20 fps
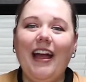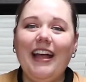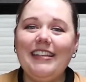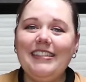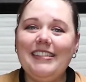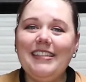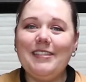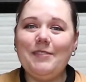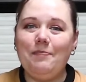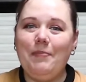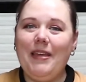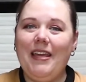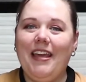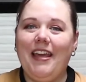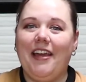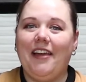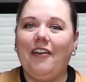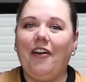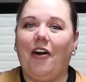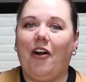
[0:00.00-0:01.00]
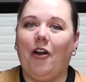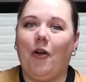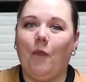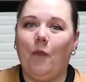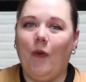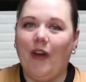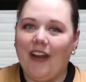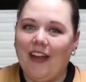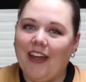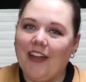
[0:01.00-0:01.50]
as this being our
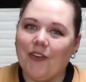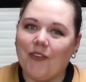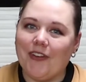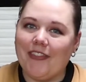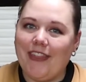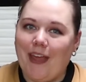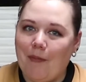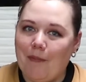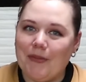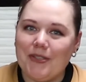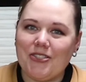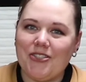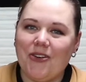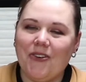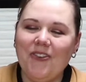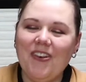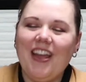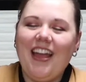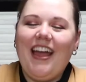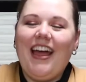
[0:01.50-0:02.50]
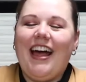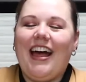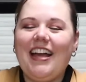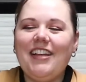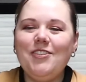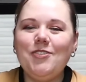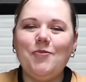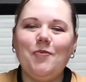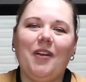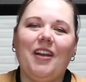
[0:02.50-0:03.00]
100th episode, I
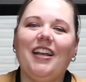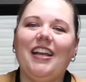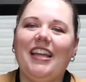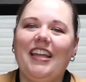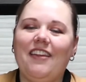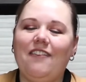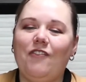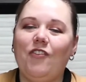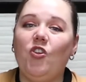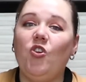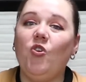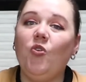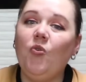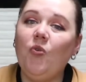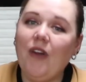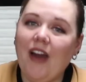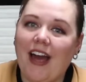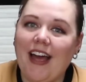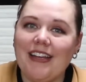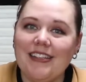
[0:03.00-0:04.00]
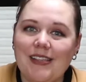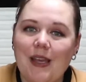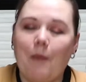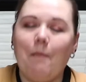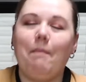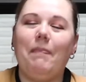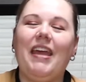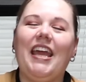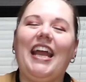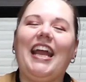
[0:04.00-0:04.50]
just wanted to give you guys a
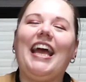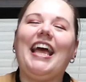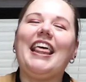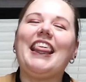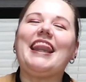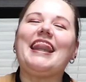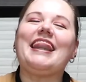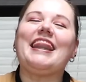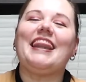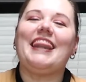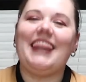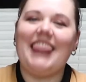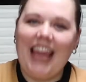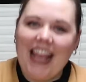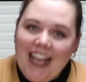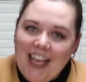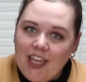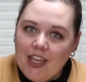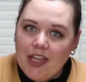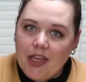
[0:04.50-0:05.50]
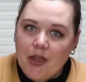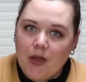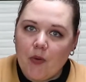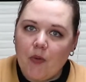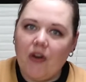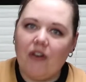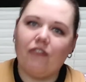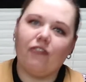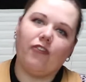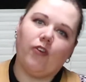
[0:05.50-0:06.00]
big thank
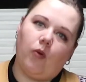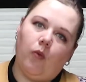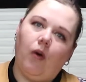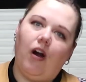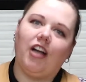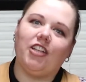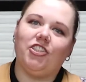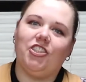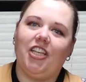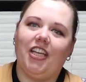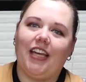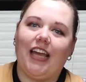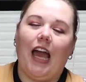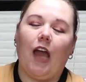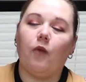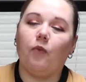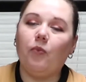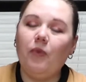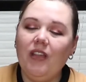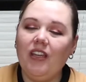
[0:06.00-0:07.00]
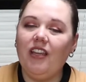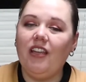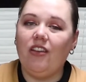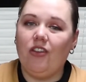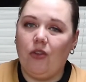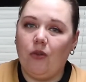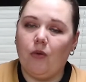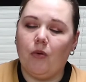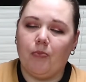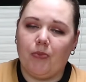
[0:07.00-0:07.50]
you for watching. I really
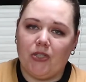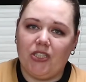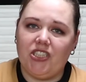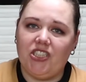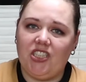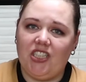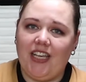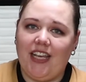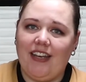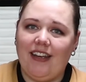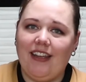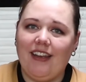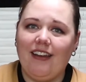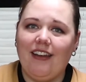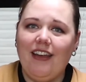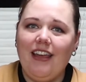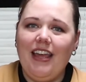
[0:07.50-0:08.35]
do appreciate it.